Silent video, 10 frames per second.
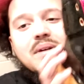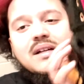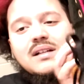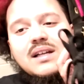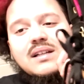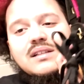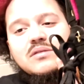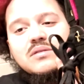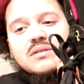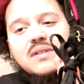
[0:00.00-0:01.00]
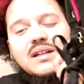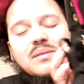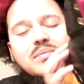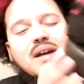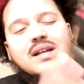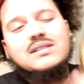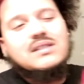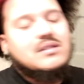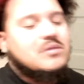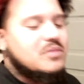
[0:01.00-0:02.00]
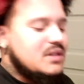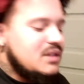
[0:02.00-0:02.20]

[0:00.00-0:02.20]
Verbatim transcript: been collecting Ewings for like the past good three